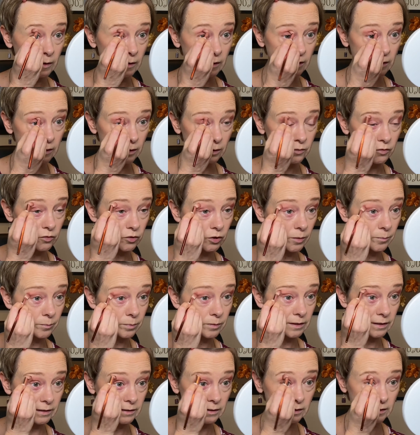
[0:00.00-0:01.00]
and I'll start
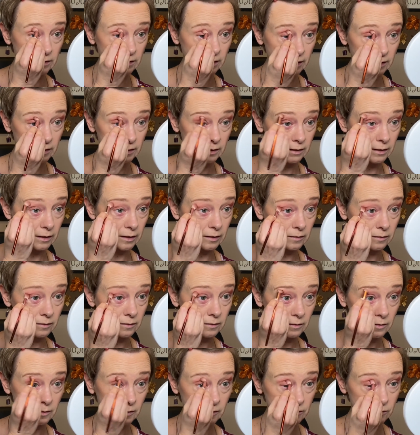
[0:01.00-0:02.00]
blending that in.
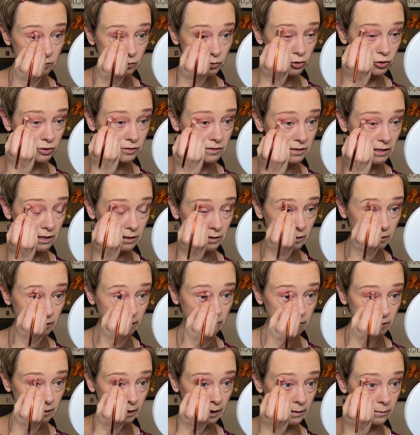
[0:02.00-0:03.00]
Just kind of
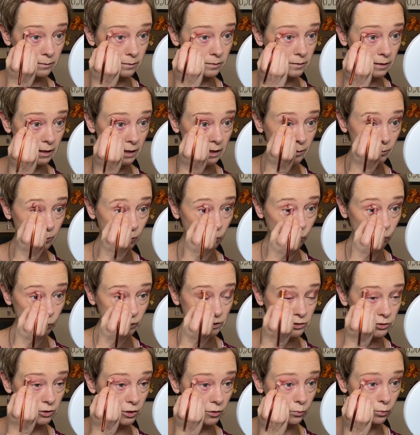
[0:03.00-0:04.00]
like that. Same
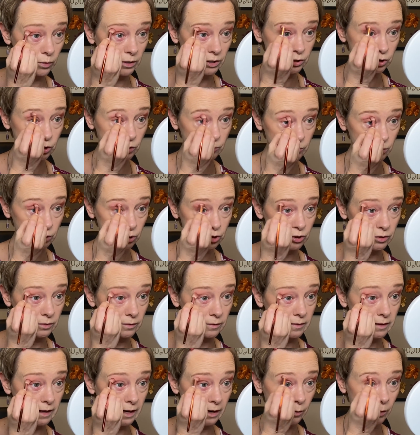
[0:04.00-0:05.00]
window washer
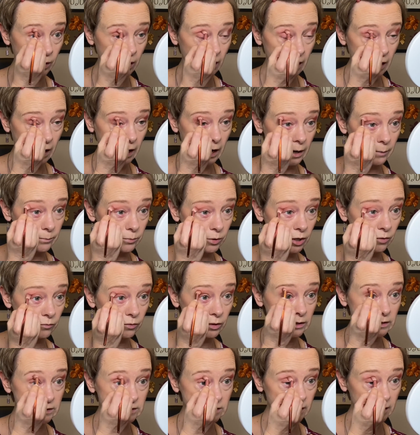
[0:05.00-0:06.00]
motions. Now, I'm not
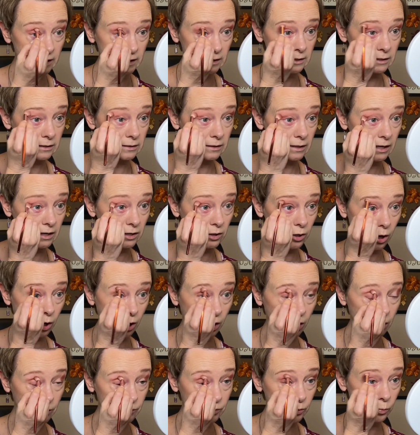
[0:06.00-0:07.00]
really taking that
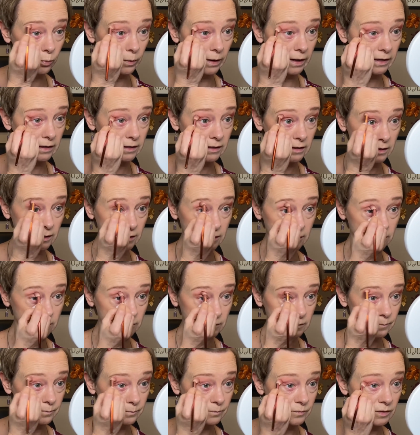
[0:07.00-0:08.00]
all the way in.
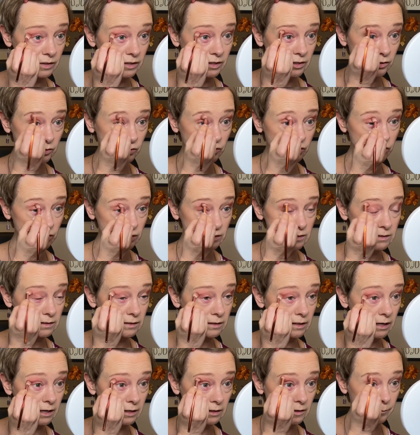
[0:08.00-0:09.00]
Just
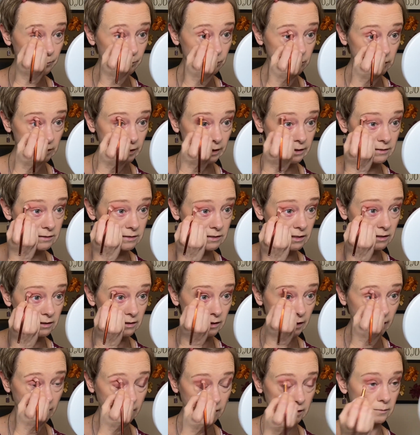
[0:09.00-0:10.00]
kind of blending
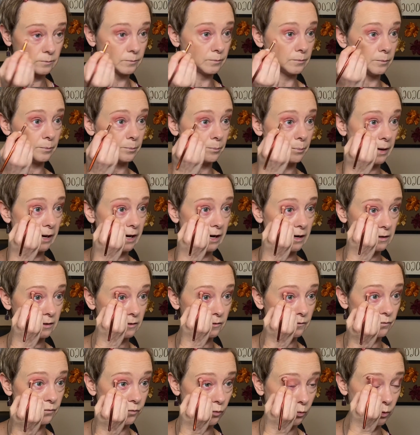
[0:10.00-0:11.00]
that back
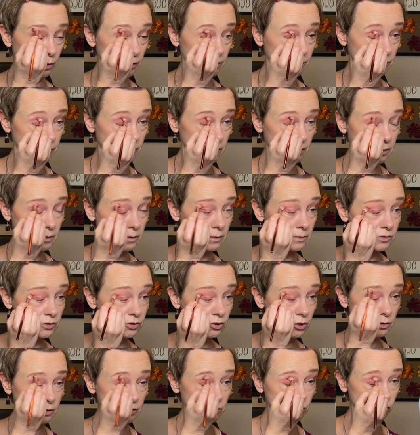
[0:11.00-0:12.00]
and forth.
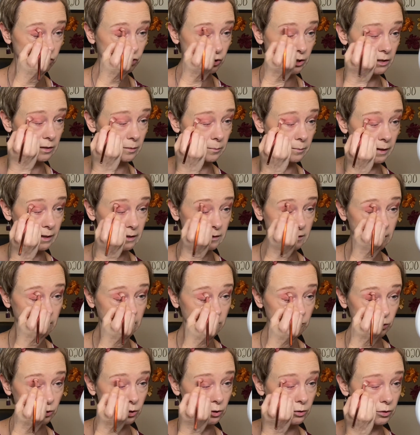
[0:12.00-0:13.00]
Starting to try to make that
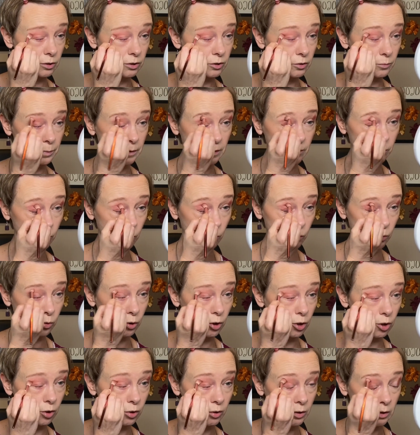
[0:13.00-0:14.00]
look a little bit
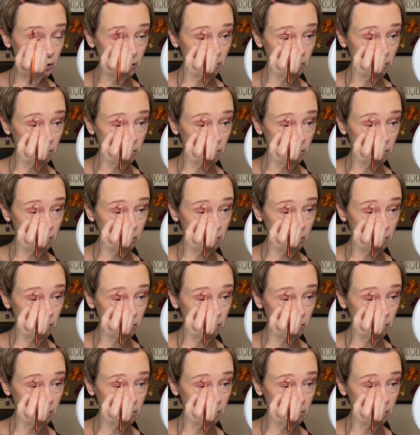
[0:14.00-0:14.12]
more